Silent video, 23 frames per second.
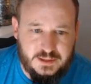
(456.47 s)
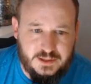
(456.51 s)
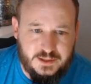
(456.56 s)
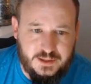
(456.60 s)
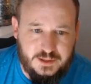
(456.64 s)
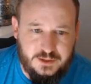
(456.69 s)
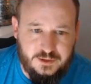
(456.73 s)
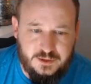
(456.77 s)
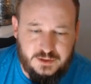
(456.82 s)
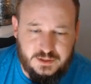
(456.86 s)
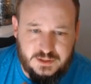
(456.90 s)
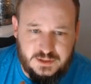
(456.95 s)
And
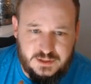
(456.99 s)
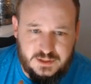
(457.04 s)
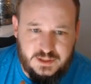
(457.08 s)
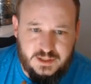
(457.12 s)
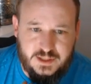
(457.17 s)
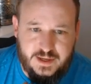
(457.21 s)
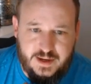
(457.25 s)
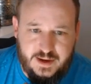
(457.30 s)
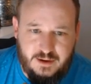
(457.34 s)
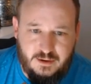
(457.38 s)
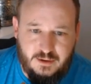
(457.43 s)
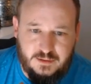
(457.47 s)
then you can
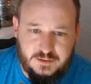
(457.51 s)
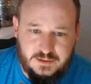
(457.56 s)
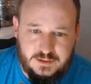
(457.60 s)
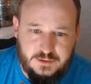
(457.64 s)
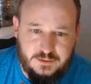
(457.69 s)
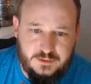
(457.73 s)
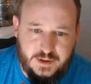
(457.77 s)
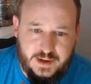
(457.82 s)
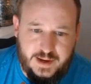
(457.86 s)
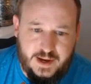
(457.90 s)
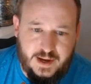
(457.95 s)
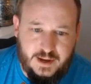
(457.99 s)
see how as
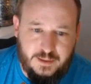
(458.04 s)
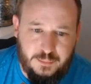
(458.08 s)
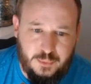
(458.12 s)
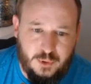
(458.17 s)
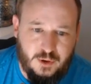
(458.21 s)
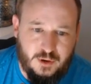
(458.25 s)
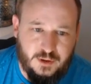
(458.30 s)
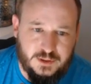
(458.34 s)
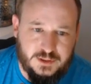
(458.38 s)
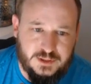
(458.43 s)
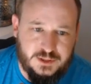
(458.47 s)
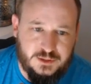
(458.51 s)
you add
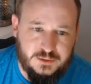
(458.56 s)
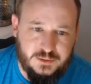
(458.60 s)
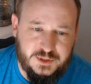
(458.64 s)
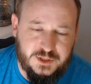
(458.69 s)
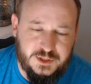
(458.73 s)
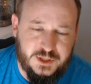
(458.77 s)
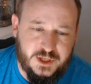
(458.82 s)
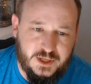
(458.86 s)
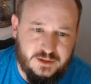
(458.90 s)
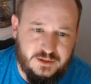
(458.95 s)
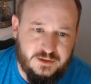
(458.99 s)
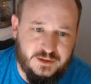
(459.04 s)
parts to
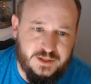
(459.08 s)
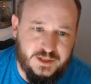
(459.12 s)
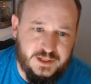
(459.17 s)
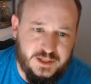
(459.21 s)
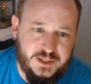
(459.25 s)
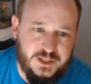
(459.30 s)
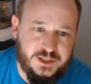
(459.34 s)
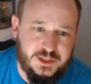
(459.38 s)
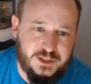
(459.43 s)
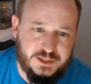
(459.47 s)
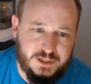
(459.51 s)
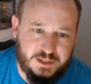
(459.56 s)
each other,
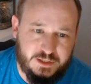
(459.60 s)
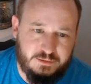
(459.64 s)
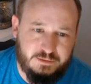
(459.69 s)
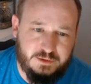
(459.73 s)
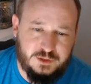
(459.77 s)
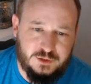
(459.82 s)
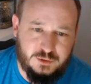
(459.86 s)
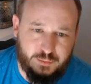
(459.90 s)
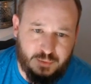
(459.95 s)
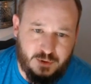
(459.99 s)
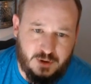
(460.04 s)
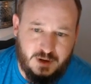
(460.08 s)
each
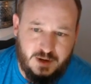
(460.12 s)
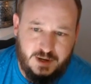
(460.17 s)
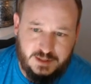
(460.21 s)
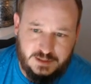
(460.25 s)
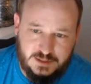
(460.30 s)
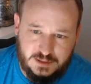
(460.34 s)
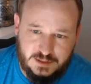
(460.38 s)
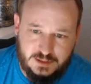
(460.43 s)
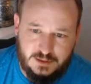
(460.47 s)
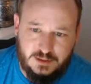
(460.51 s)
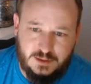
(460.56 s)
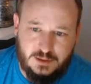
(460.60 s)
individual part
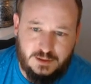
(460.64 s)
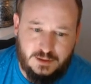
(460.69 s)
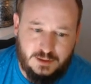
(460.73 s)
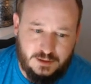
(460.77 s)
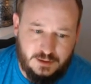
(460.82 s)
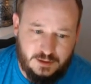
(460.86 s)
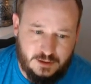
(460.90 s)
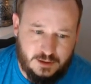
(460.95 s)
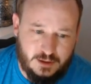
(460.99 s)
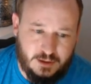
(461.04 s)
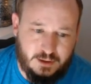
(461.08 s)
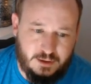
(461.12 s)
has
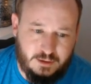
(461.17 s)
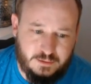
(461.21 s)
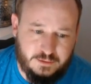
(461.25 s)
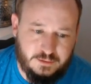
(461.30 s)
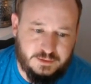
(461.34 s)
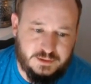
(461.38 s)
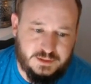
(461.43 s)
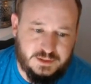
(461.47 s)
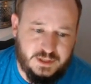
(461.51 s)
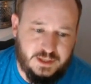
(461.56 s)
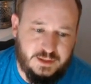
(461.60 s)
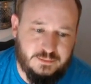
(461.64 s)
all
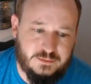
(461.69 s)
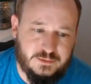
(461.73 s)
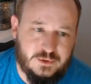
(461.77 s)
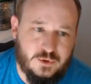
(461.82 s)
those same